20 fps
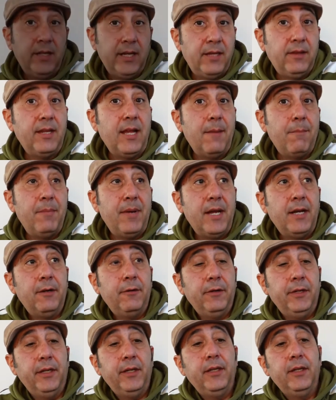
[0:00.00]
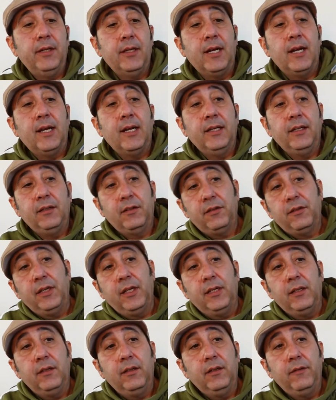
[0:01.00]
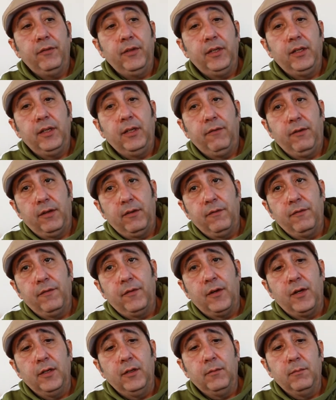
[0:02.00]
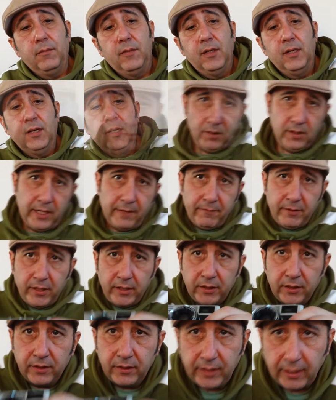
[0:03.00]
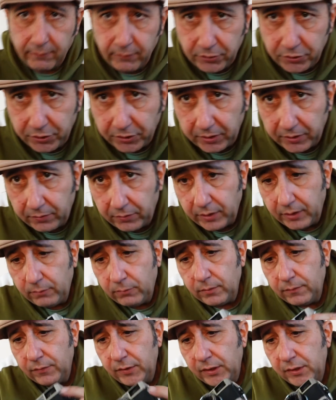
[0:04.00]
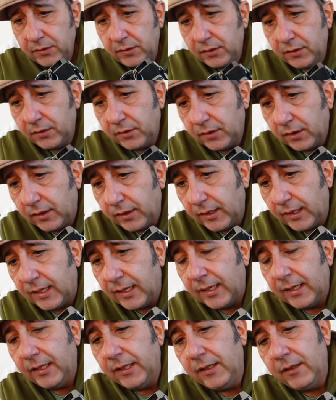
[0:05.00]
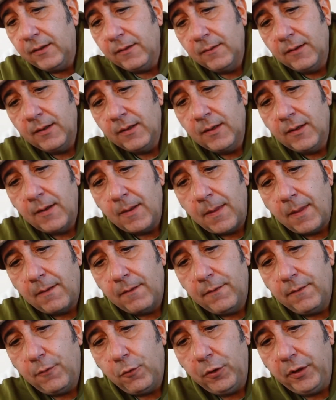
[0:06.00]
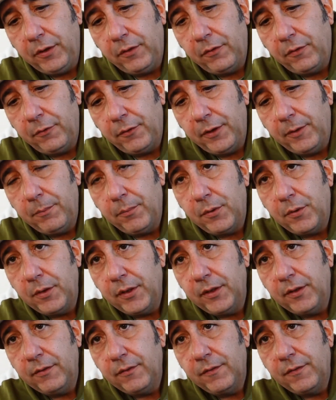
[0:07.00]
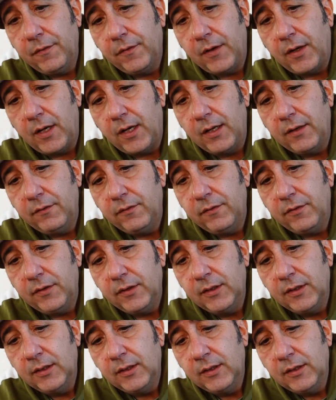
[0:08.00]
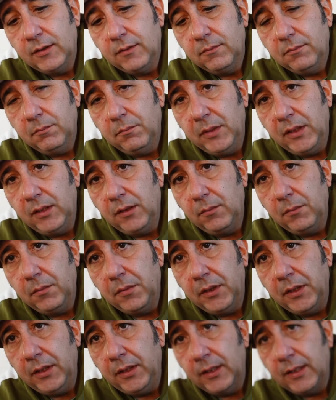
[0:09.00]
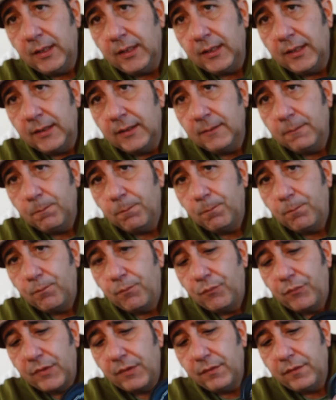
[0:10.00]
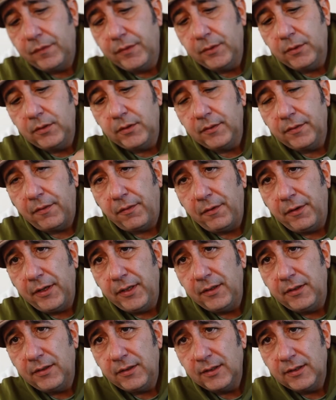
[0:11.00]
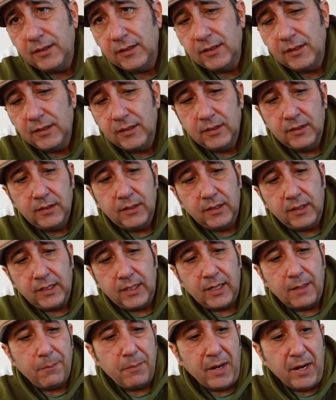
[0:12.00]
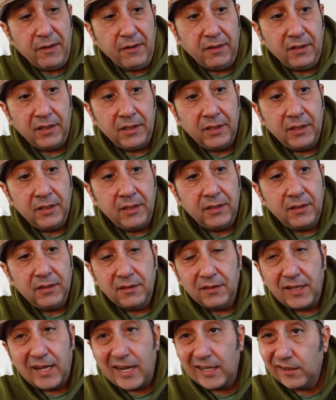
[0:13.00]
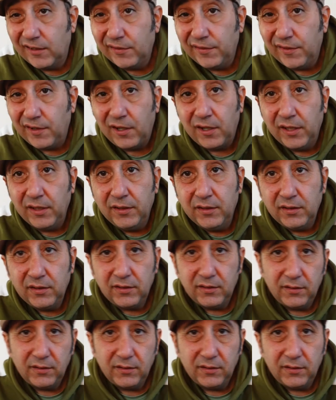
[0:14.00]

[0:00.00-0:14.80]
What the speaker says: Get that battery instead if you can find them. The other shitty thing with this, it's got a 43.5 millimeter filter thread. Apparently hard to find